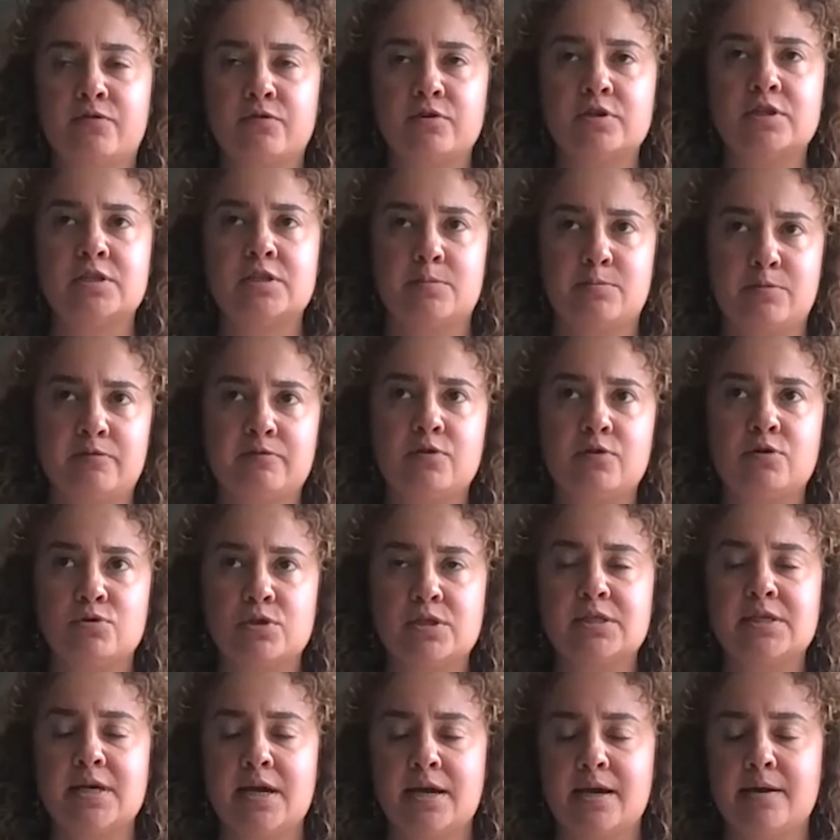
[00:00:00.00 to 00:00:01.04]
for some of
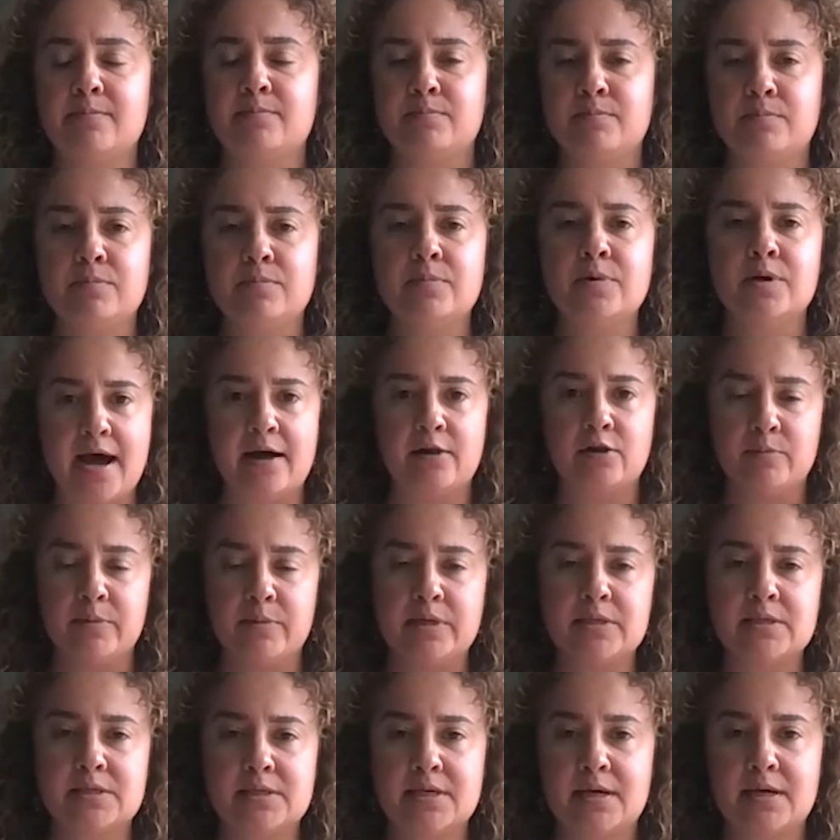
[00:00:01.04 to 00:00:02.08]
those same
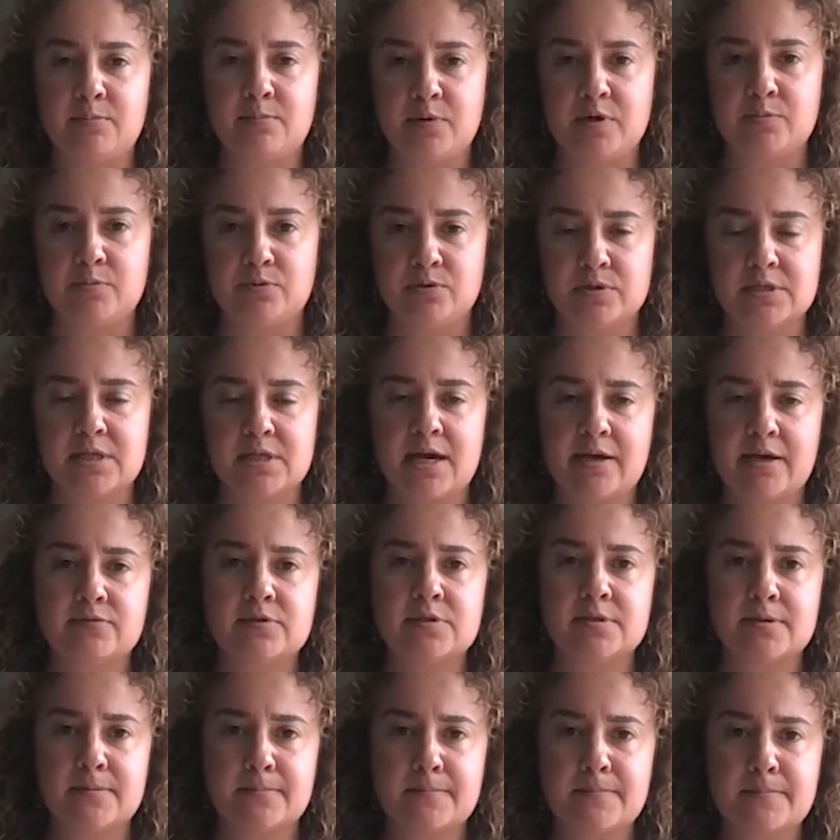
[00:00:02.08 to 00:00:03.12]
elements in people's
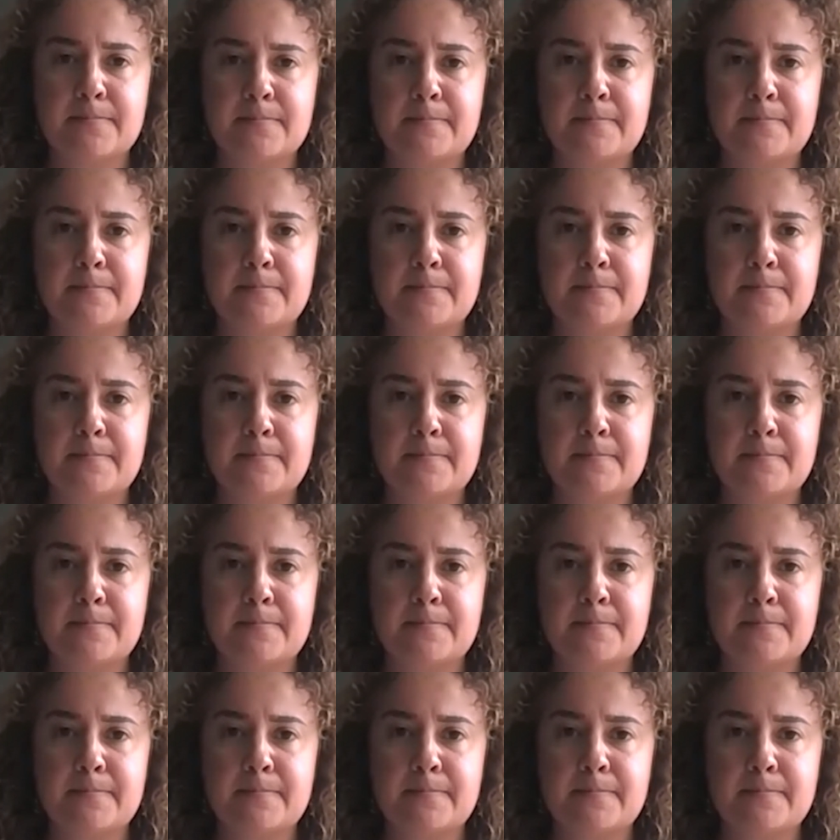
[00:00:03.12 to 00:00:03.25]
lives.